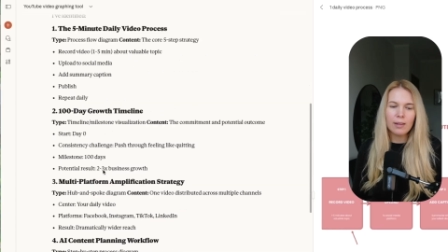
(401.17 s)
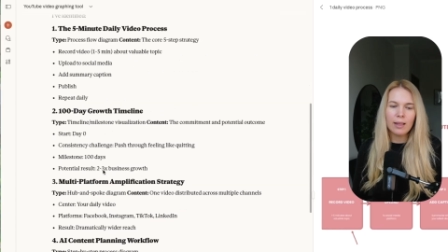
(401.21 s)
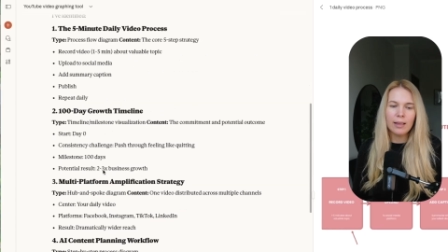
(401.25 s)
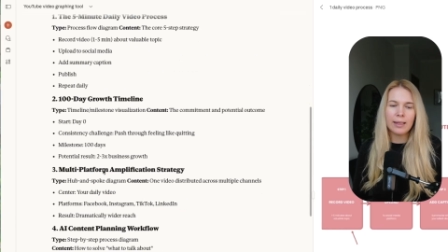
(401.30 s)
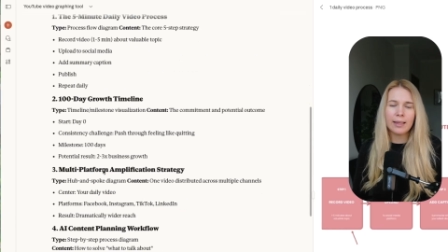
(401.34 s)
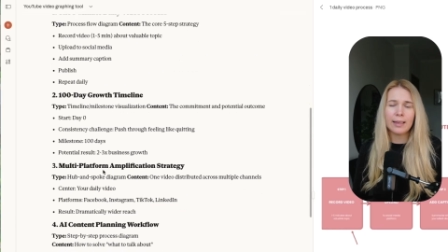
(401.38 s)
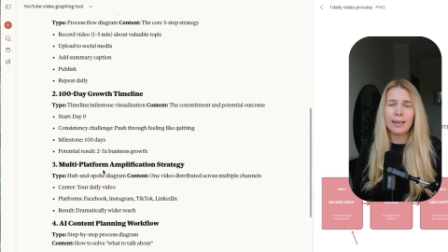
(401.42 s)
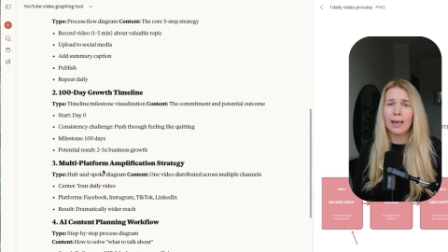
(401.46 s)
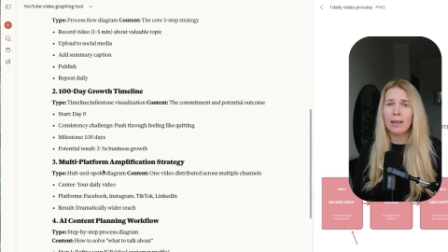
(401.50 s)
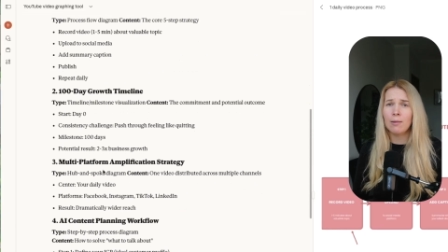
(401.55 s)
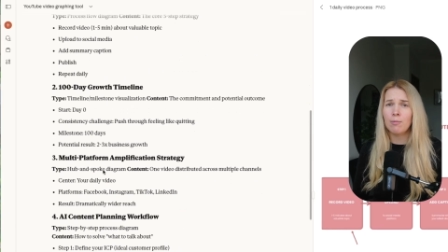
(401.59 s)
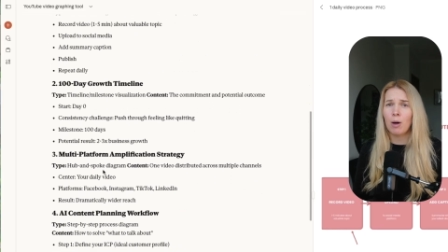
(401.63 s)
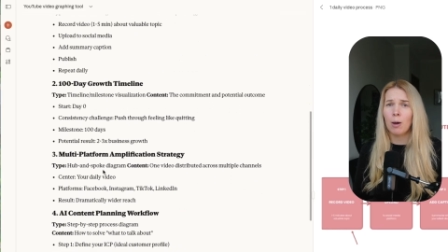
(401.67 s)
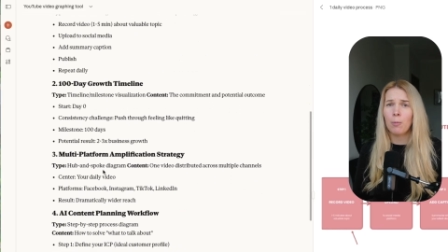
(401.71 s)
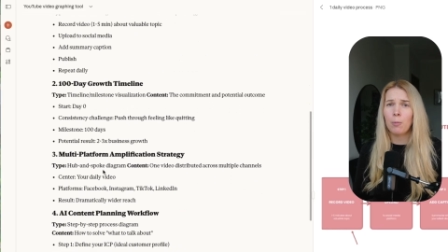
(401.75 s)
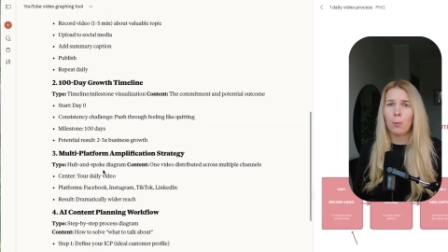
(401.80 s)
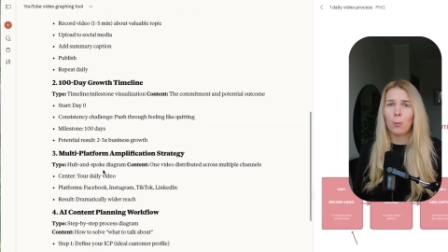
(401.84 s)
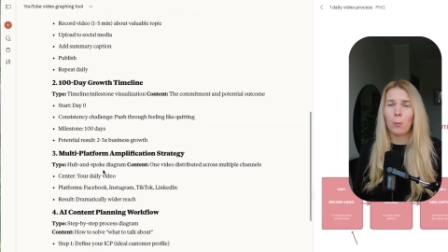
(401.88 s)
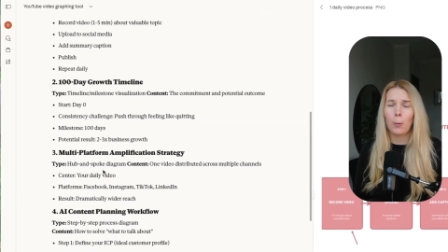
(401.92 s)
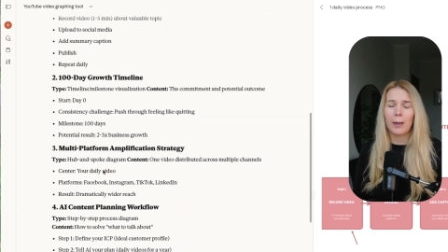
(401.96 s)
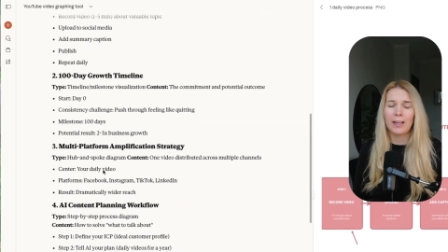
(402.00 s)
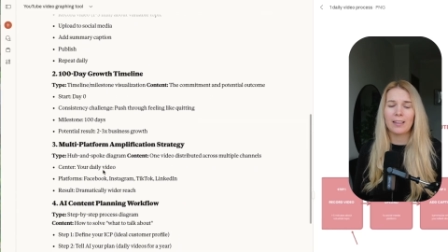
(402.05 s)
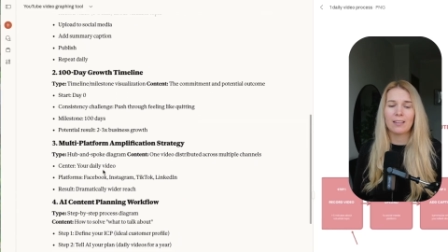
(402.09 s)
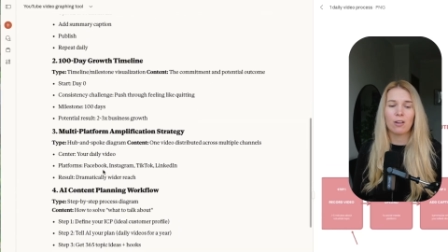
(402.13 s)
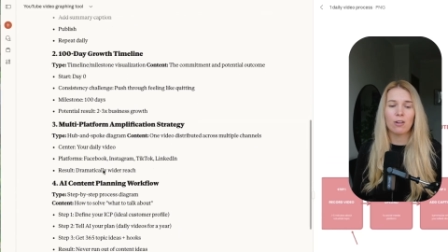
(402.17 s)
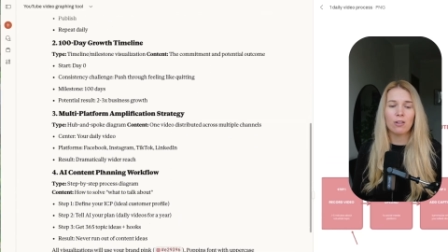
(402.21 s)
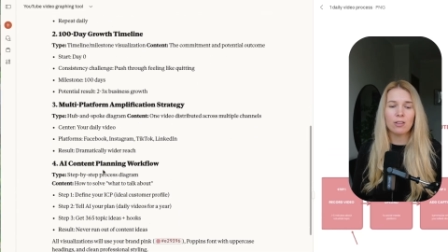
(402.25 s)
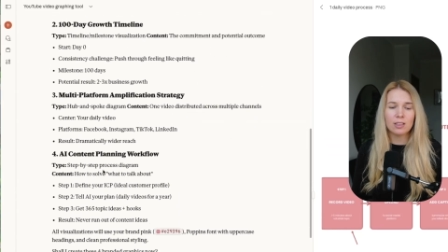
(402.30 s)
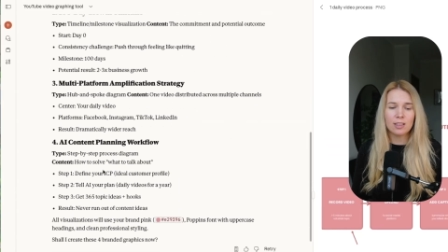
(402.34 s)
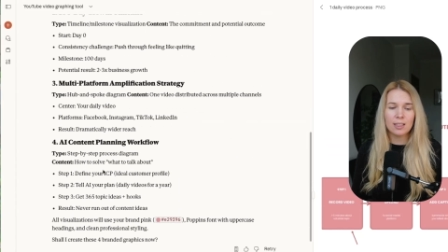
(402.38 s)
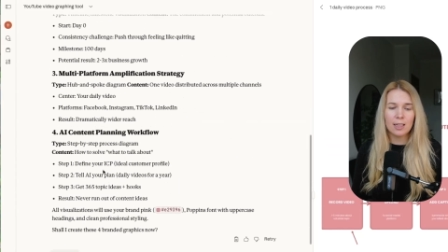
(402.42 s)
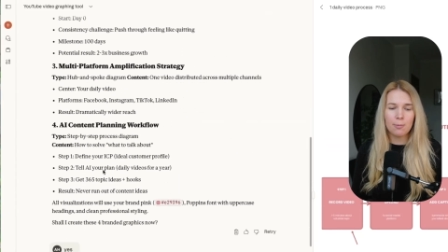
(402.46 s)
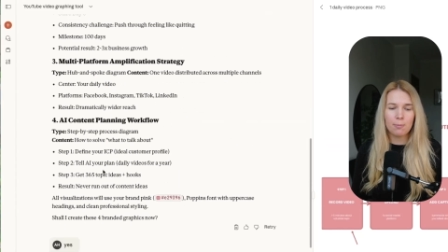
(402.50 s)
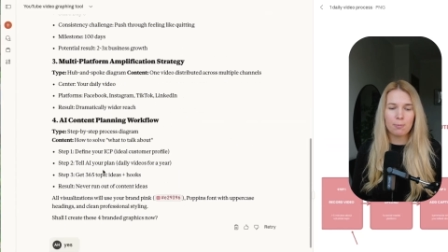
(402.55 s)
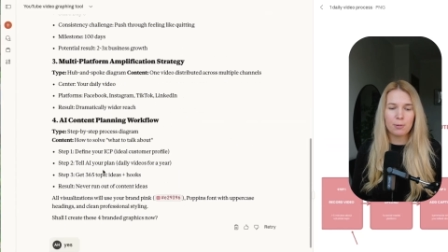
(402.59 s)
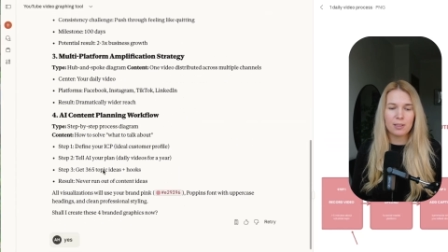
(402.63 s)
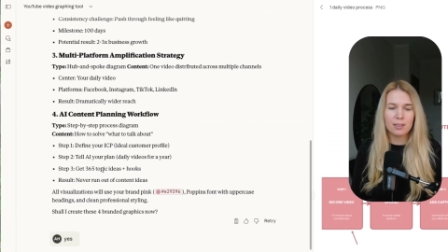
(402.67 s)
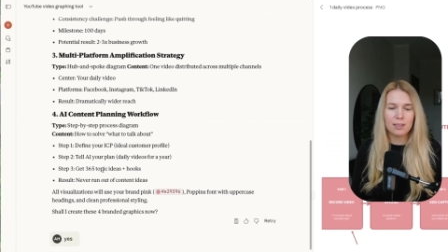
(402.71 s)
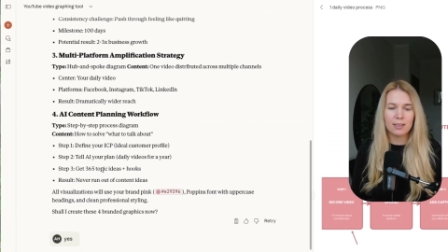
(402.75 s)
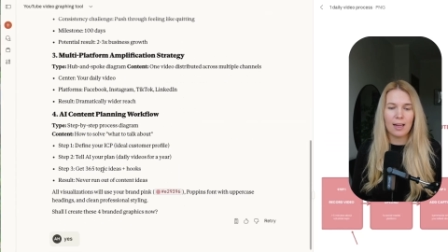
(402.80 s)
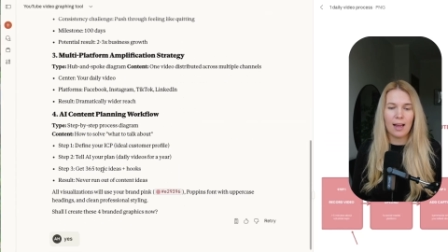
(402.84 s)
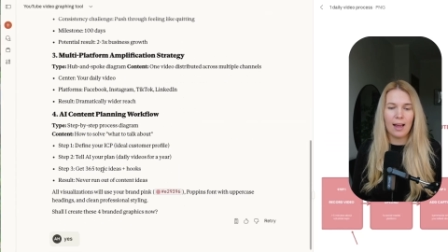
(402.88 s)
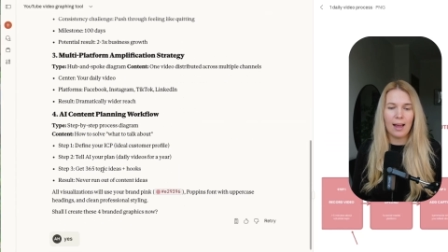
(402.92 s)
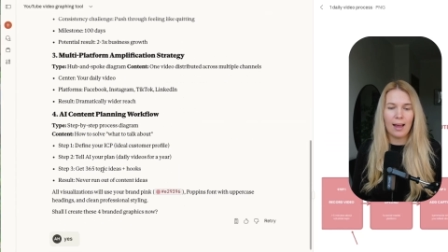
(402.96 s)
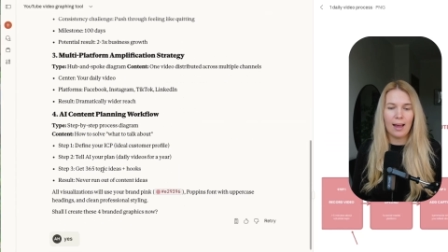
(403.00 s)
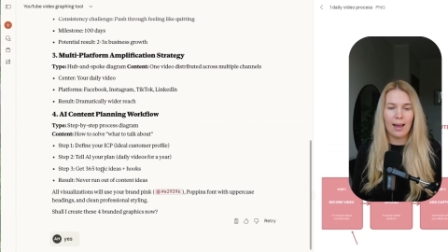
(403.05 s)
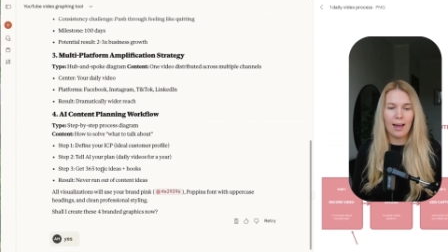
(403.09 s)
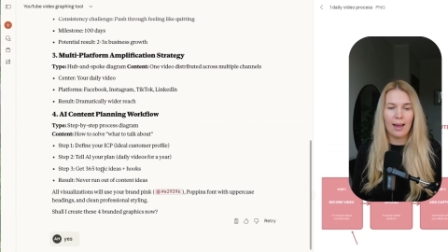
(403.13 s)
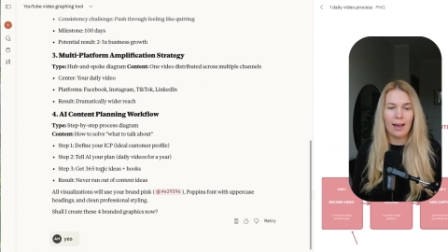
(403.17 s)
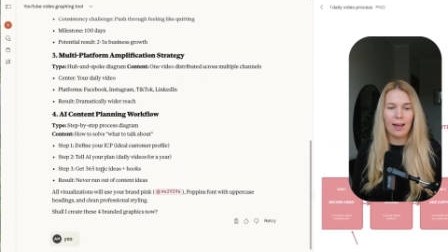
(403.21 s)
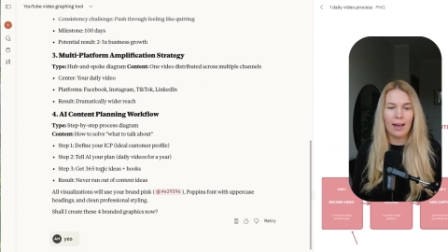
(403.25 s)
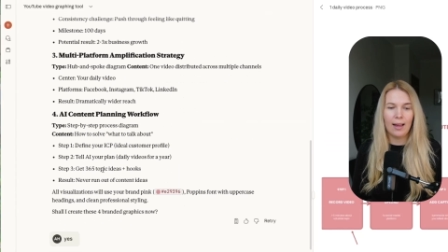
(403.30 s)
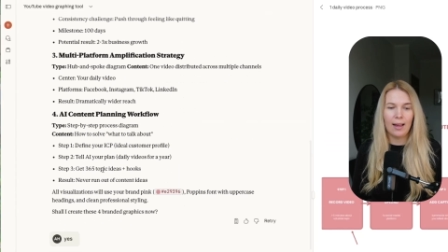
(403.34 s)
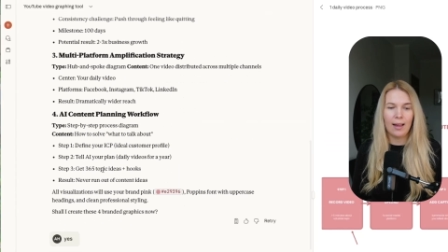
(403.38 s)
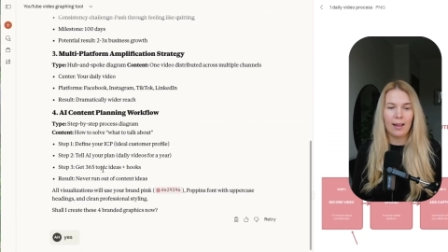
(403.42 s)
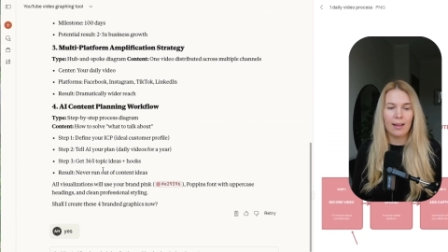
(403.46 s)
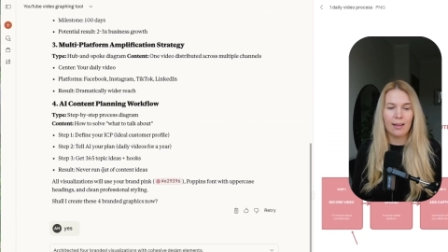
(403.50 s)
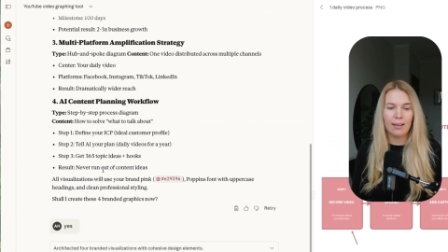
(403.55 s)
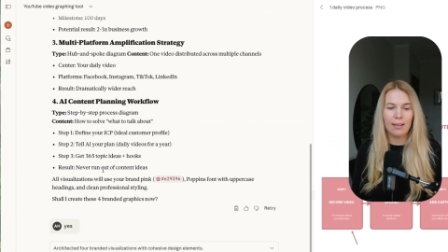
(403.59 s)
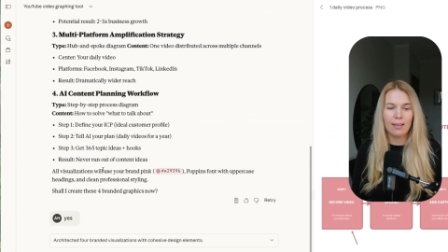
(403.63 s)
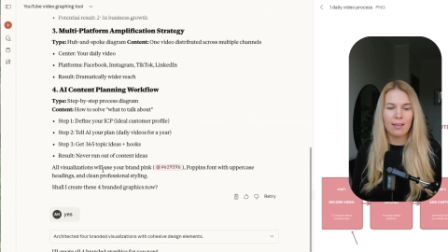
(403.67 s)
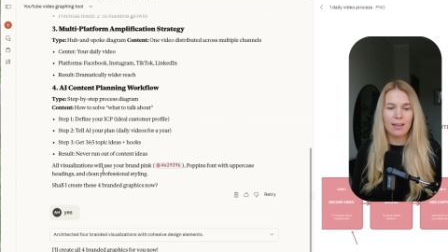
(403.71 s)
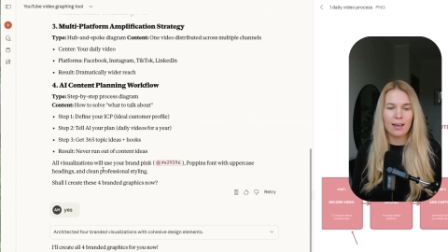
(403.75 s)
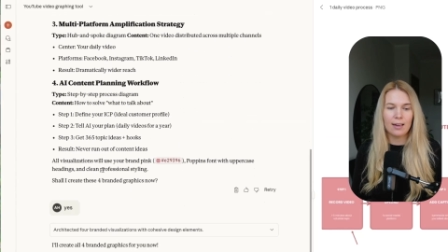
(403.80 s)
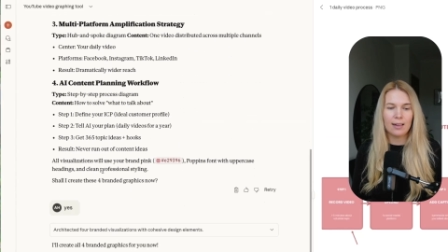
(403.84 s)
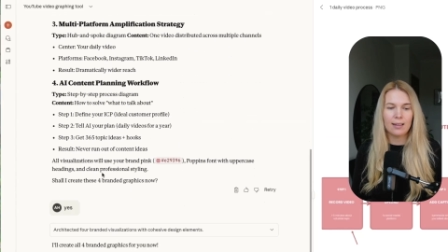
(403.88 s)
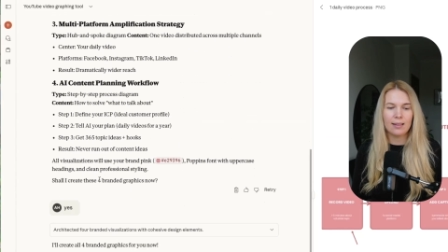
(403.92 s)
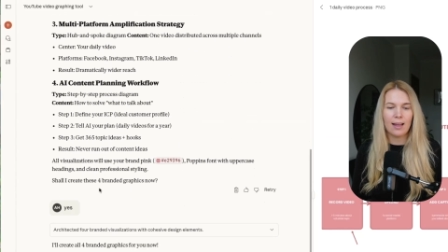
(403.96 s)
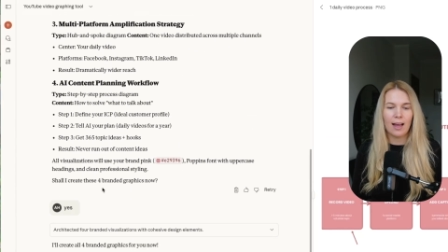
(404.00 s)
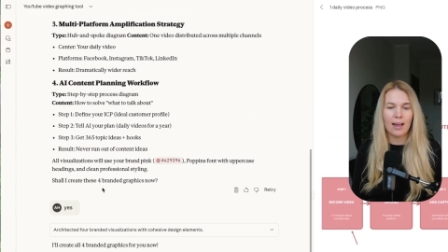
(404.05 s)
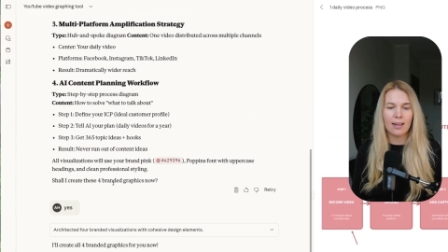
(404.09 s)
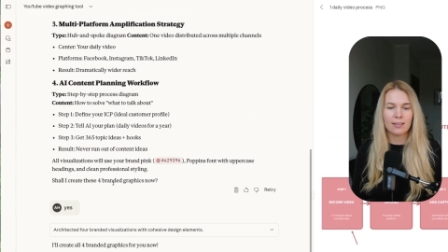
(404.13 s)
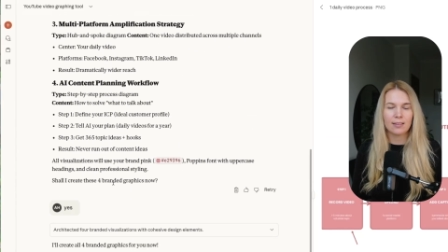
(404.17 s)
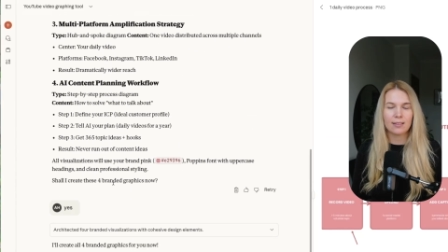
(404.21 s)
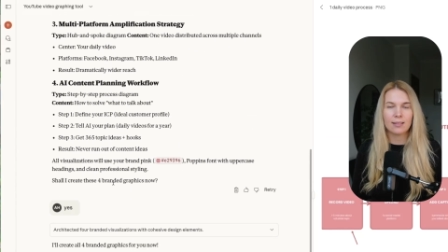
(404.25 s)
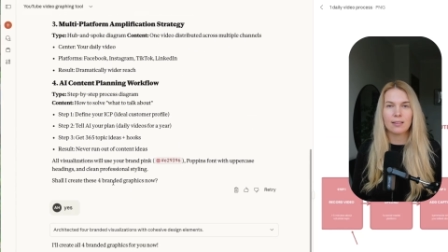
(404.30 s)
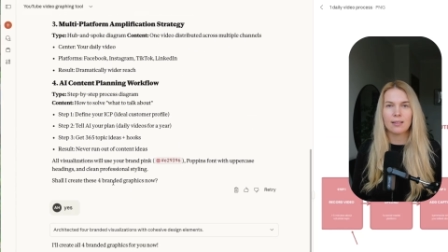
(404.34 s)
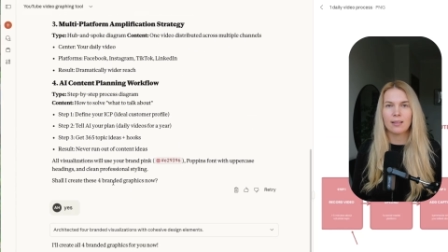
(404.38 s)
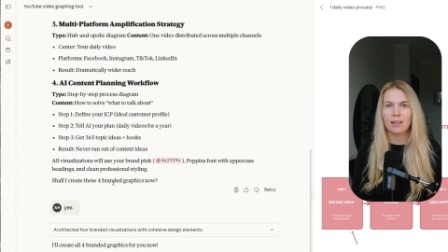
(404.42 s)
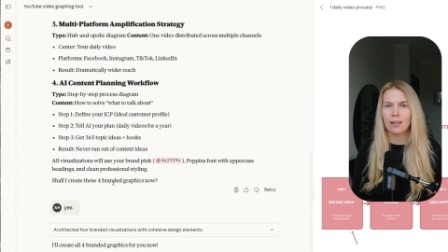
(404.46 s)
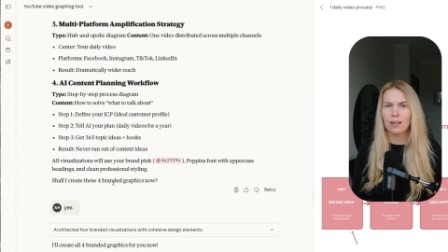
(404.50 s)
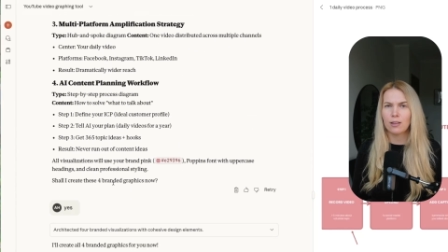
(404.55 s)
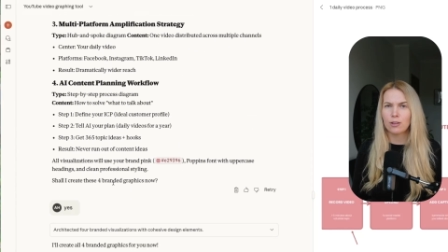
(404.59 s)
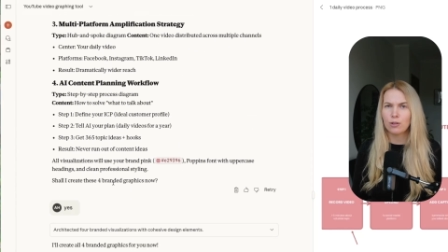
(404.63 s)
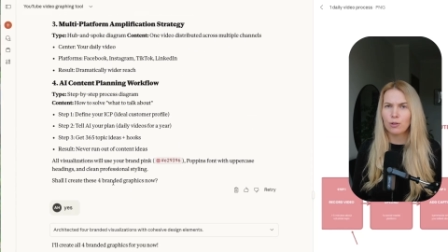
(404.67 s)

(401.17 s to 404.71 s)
it came up with concepts and then it asked uh,